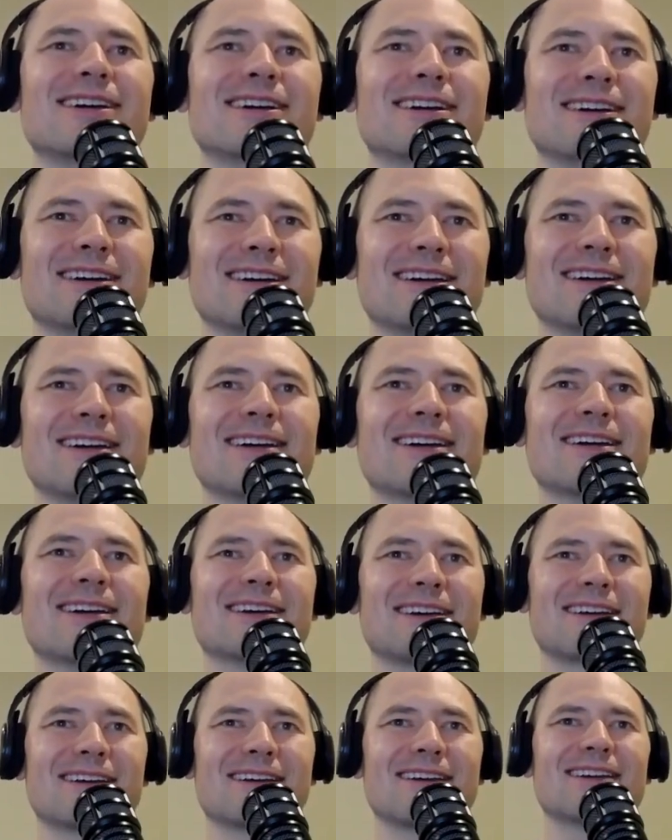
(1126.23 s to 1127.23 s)
yep,
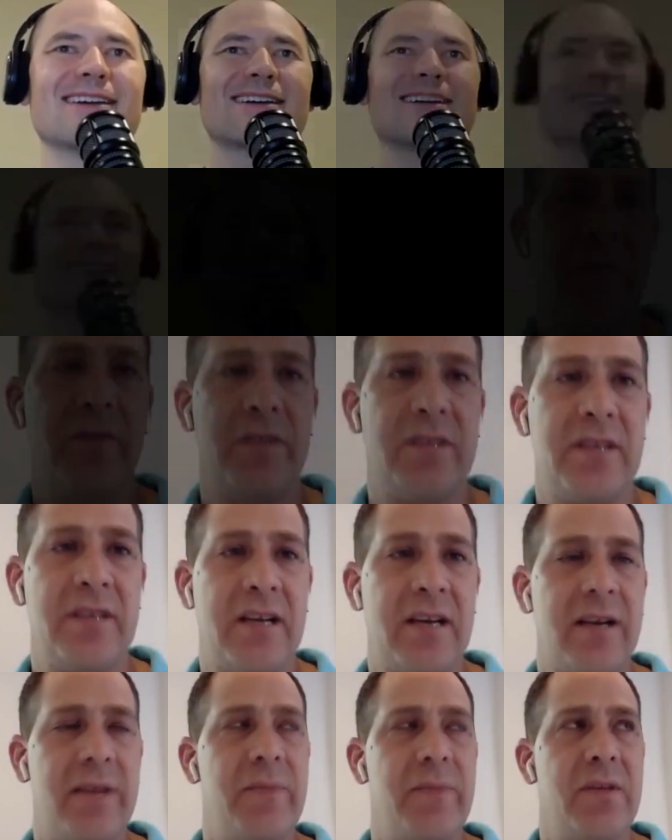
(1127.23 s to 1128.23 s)
yeah. And over
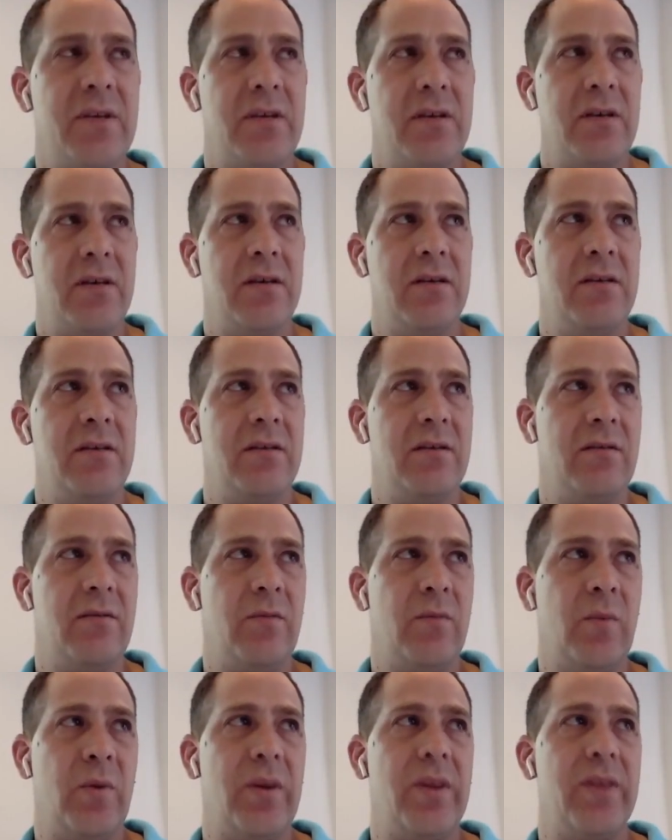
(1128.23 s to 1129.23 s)
time, the
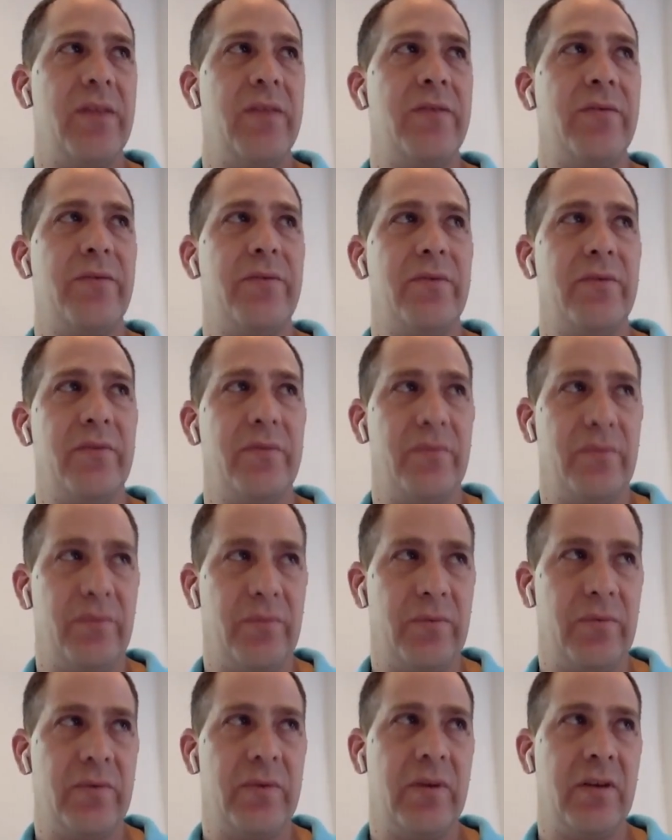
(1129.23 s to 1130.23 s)
with
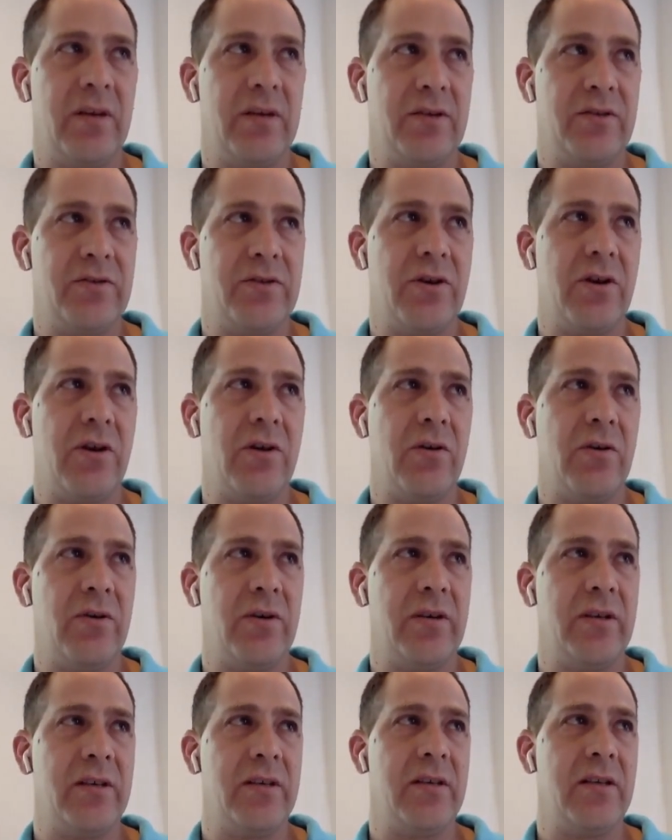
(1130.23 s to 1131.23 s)
Joe
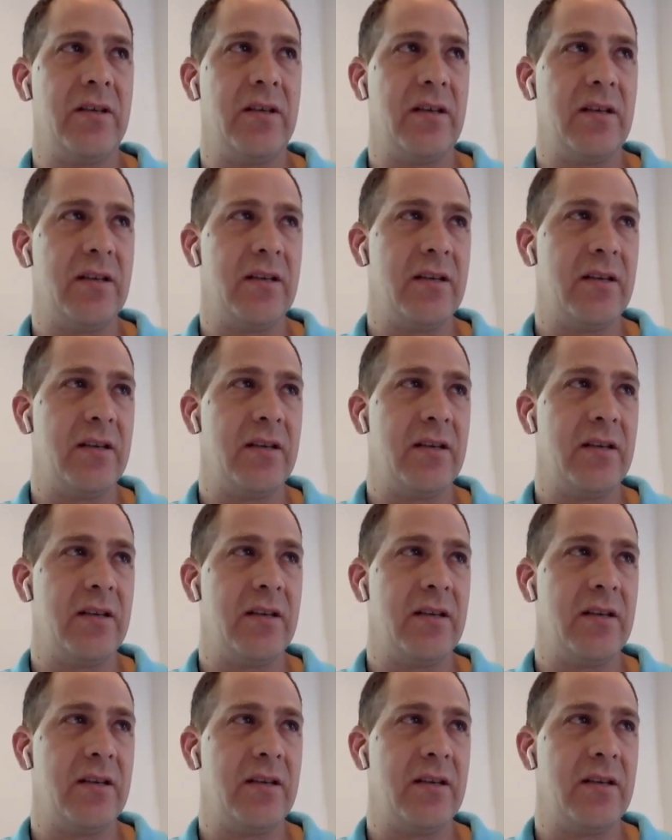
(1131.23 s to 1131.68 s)
and